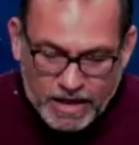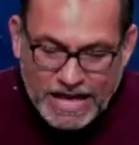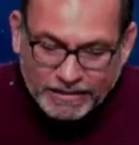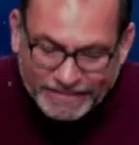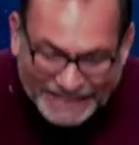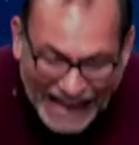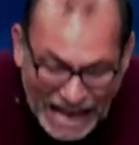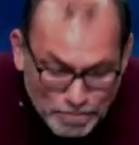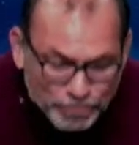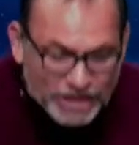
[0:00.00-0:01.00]

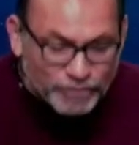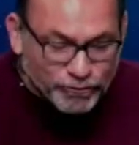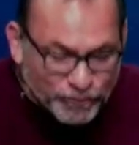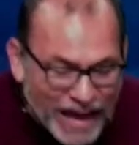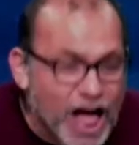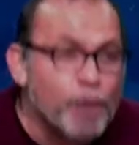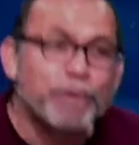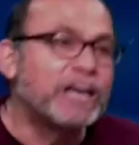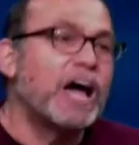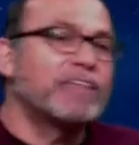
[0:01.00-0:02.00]
Samson fell
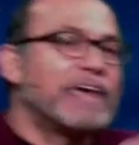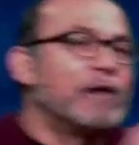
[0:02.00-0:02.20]
because he